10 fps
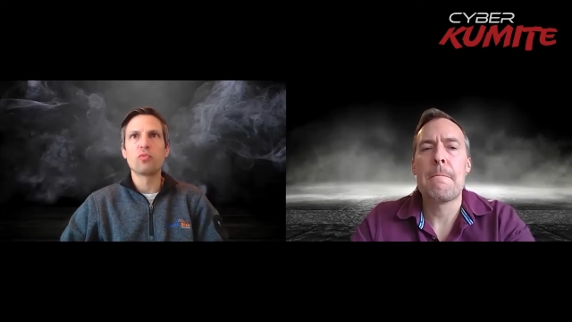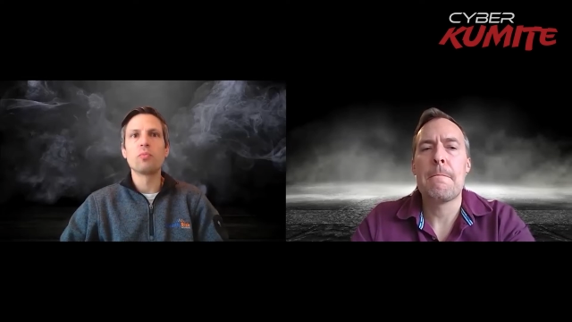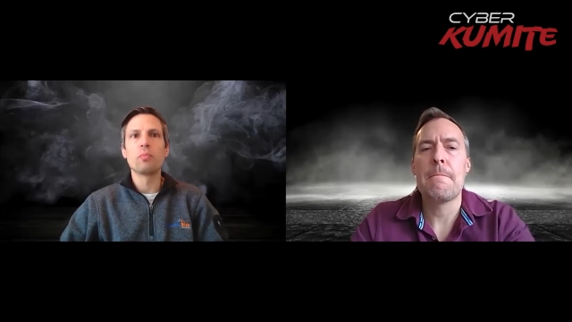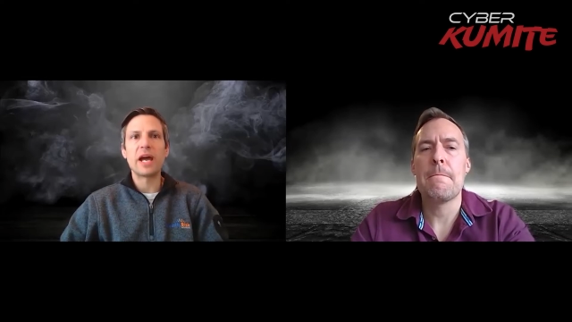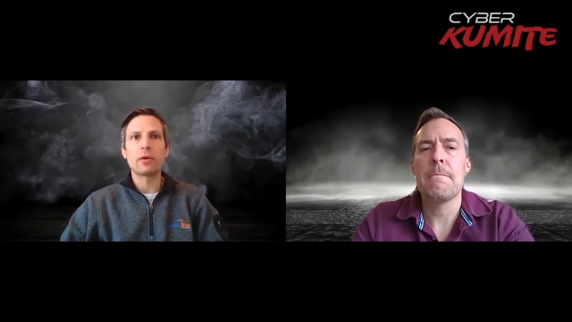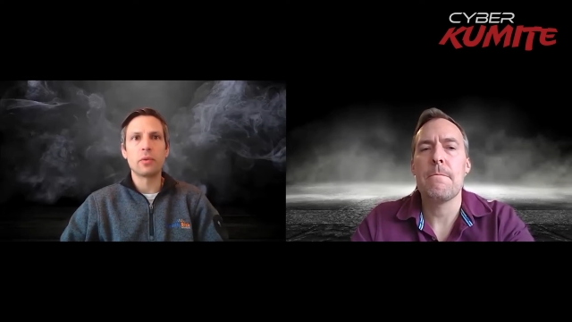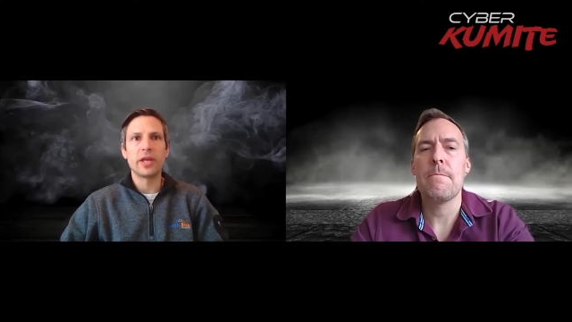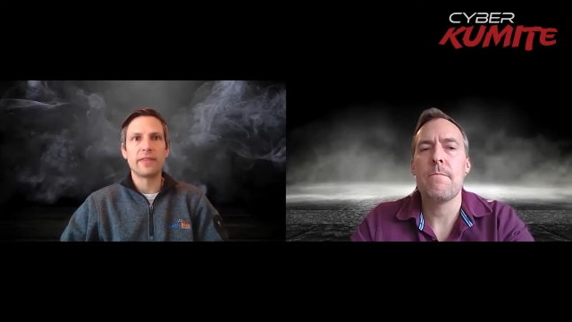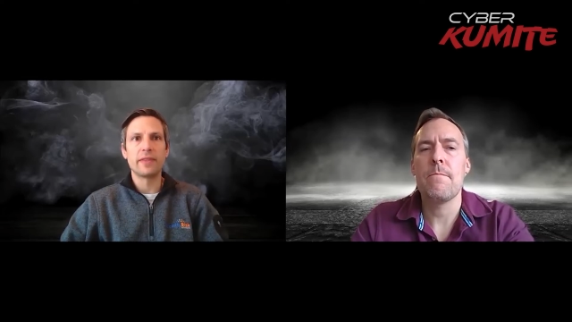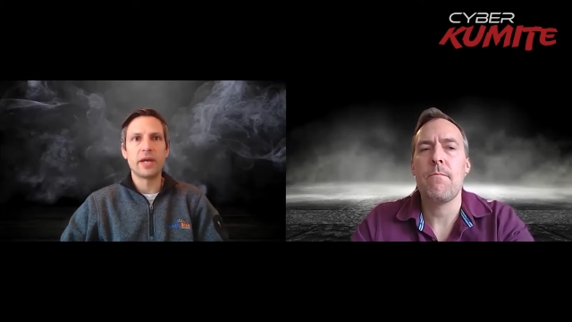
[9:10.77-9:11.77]
Speaker 1: back when we
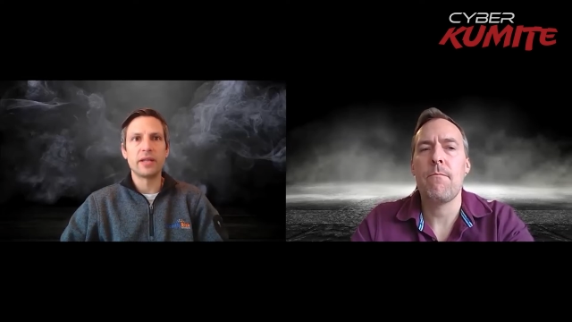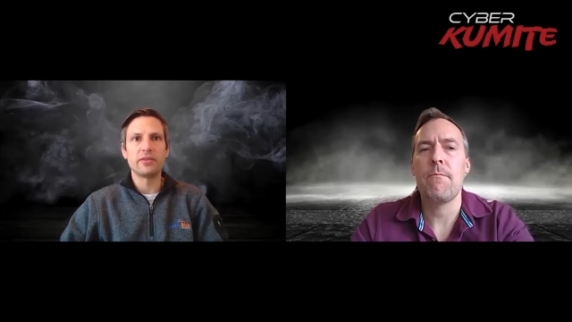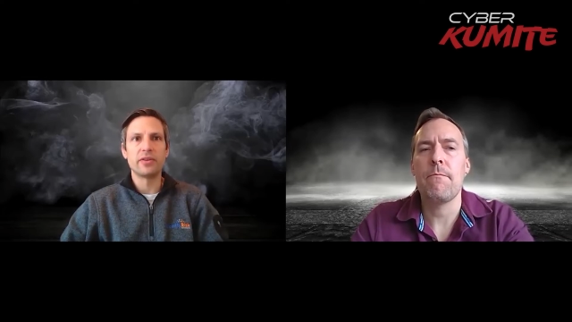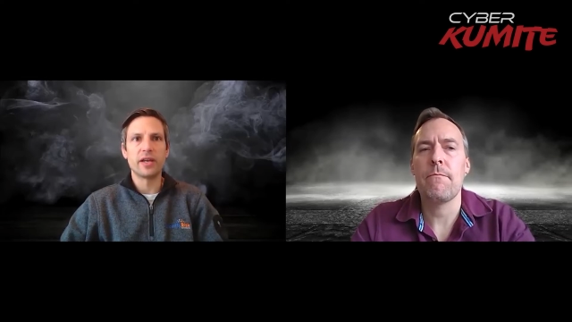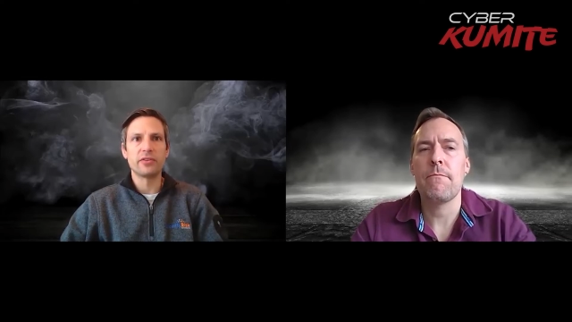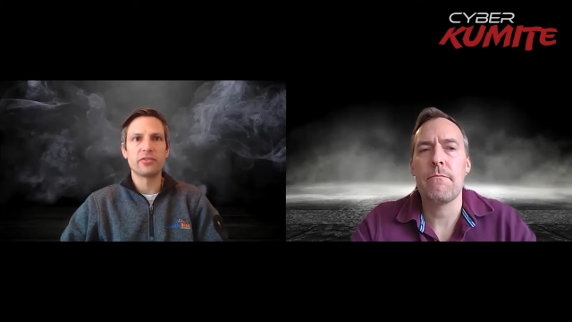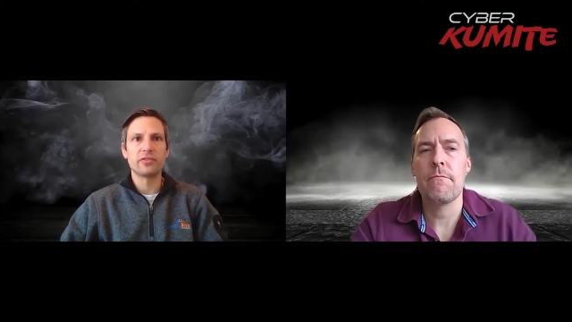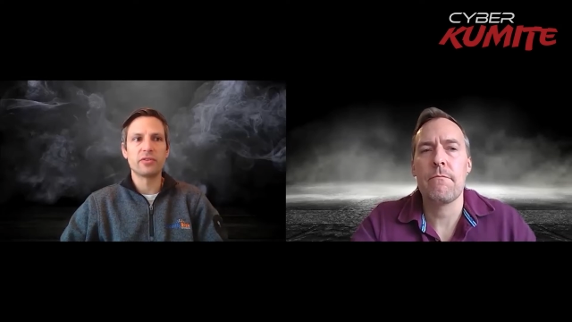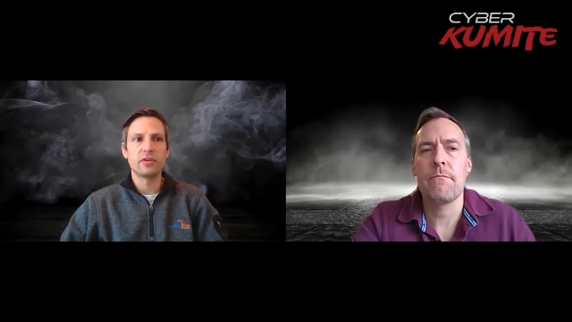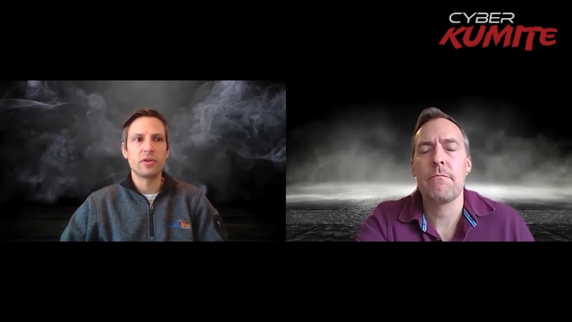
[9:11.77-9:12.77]
had the pen tests,
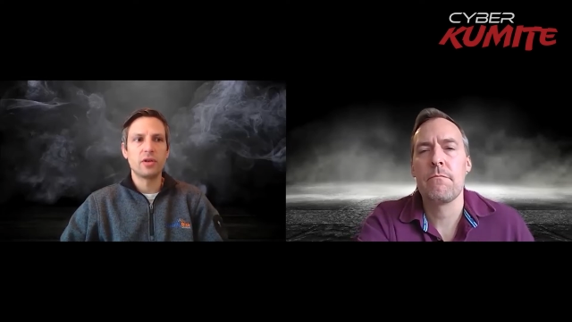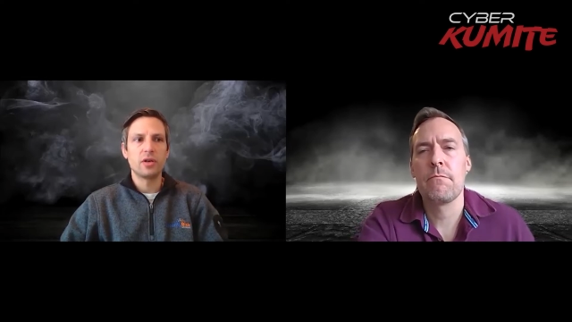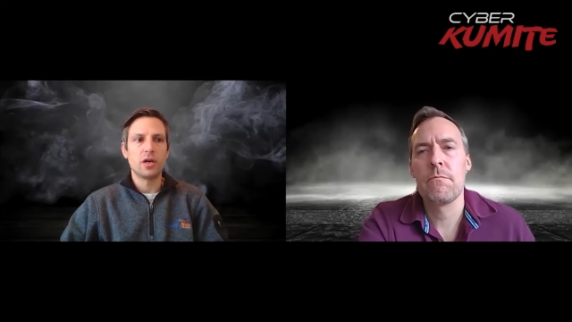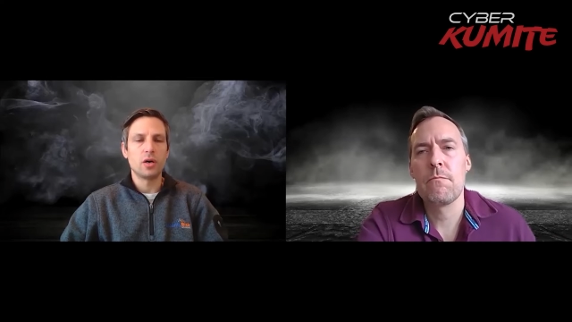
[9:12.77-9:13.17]
uh,